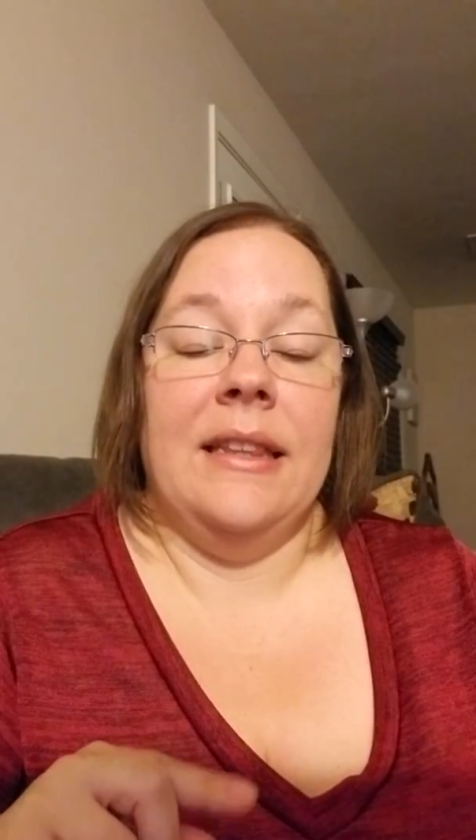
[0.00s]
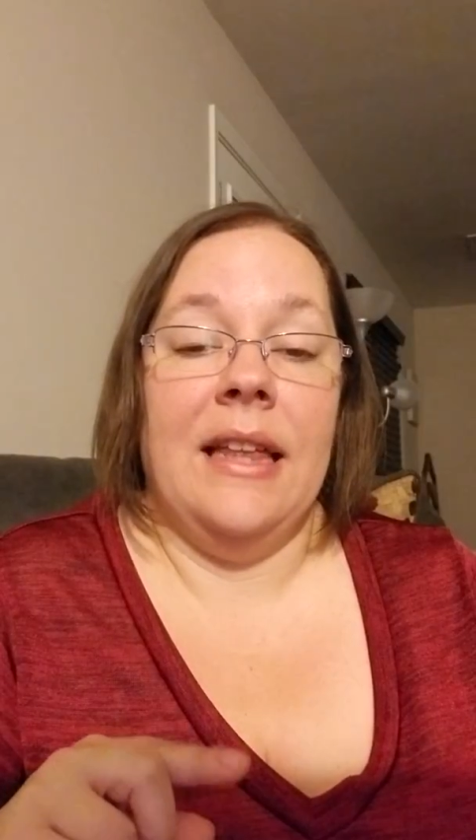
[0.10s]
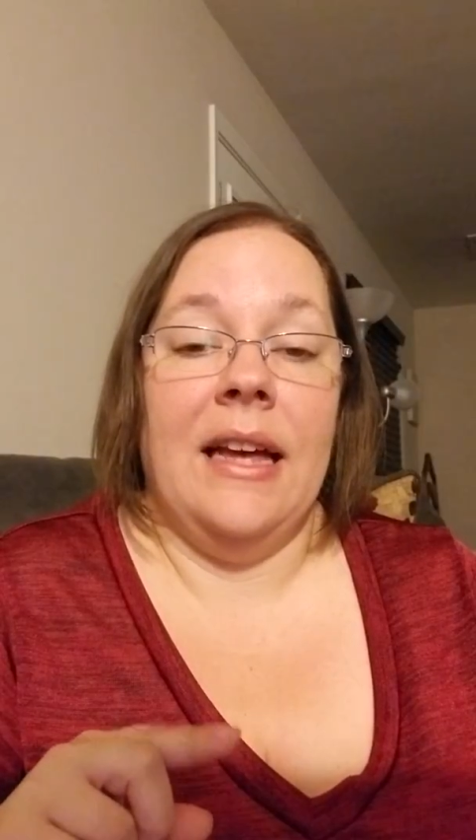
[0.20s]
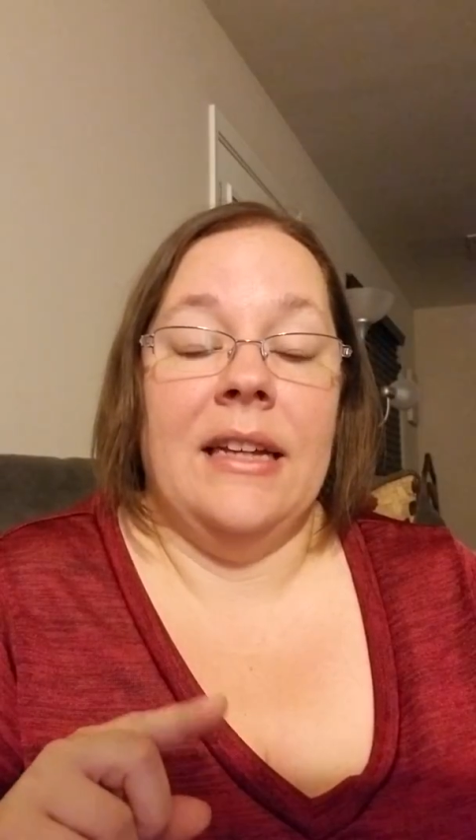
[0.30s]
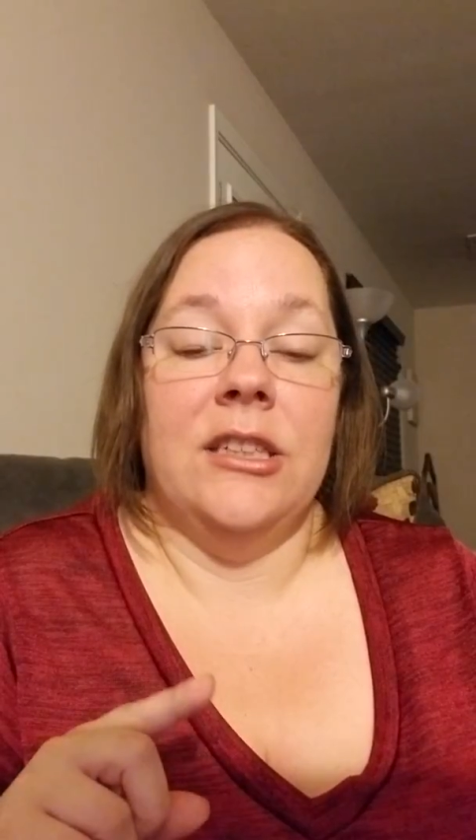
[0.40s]

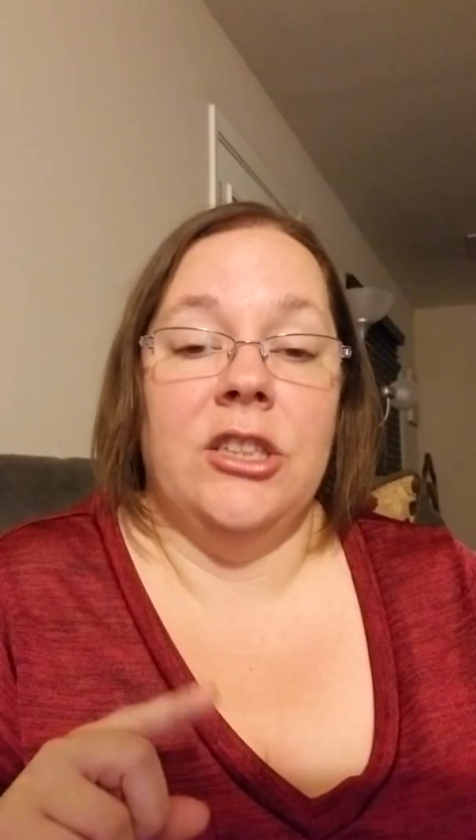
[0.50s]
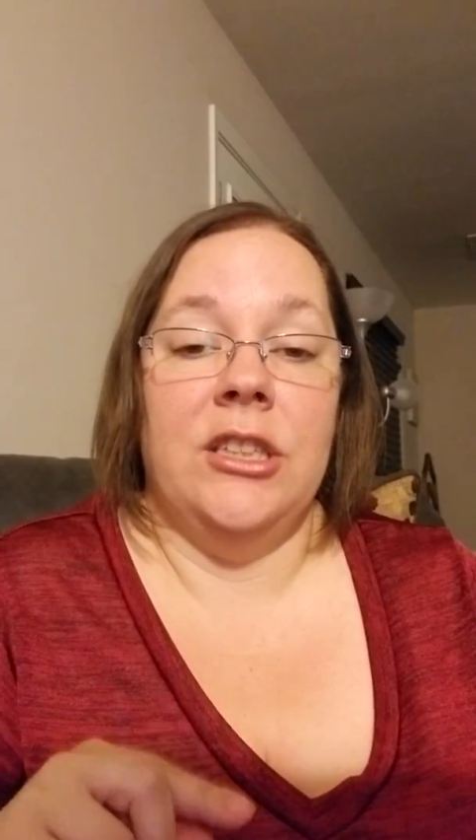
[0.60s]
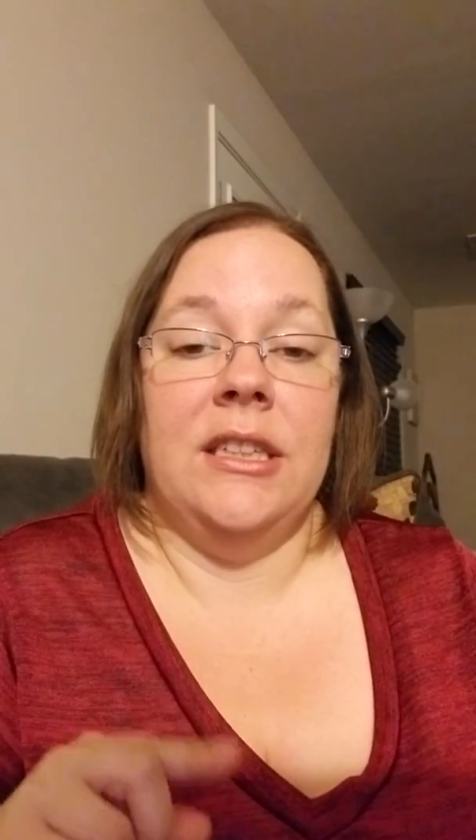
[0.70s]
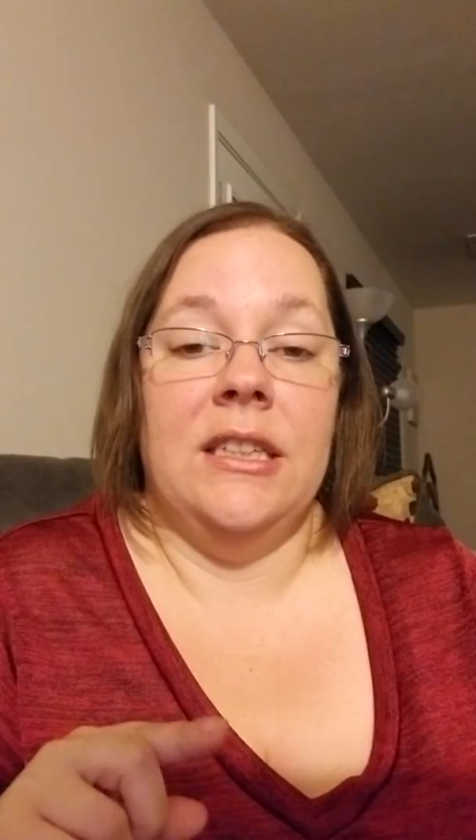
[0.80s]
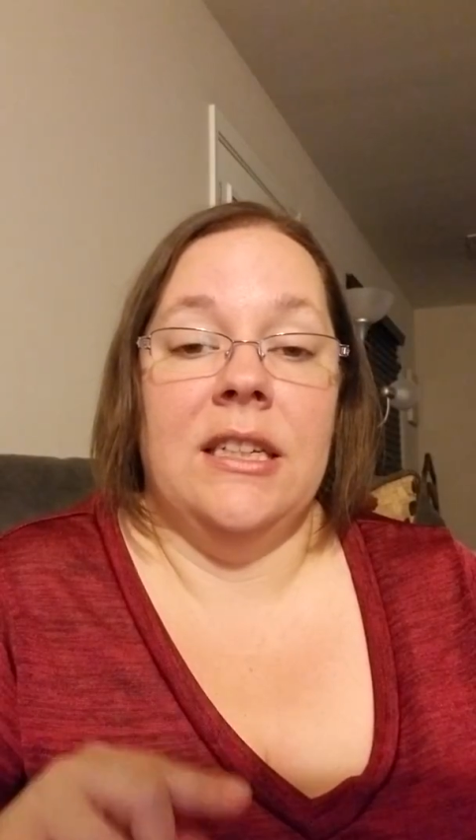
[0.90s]
that
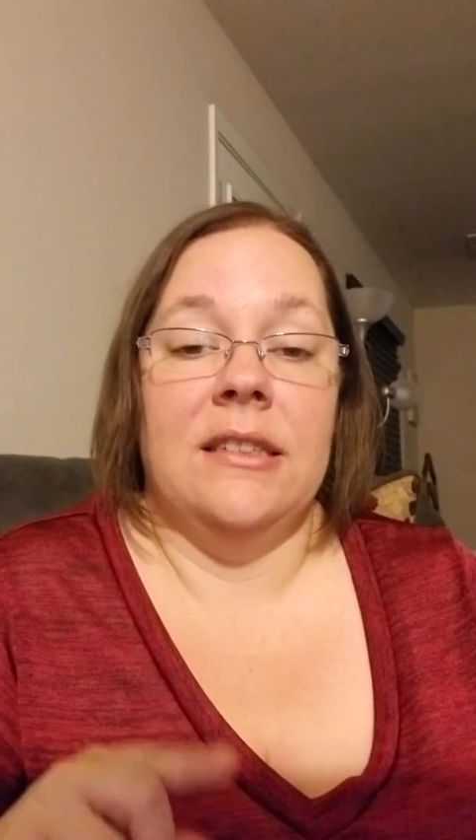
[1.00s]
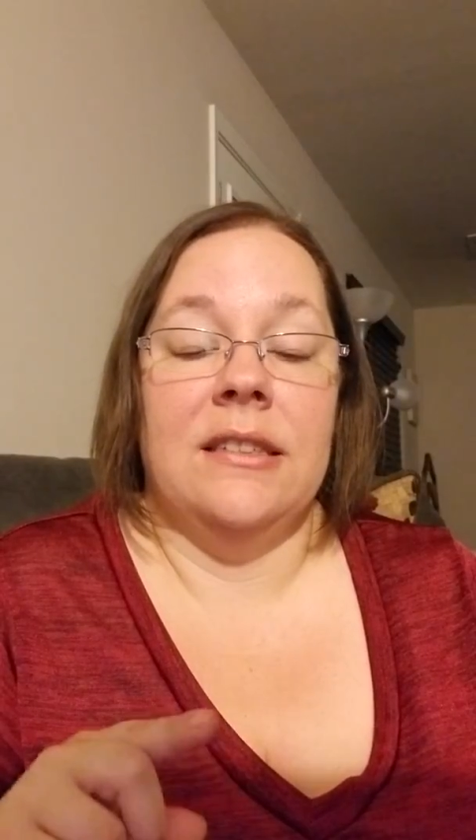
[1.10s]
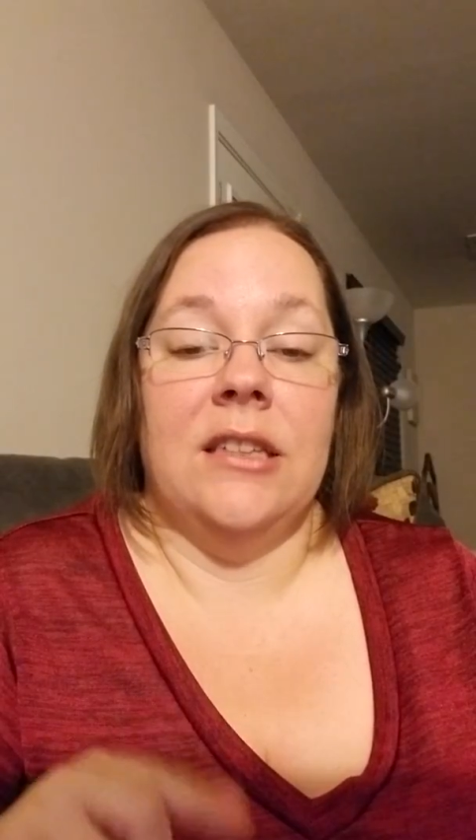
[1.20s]
she does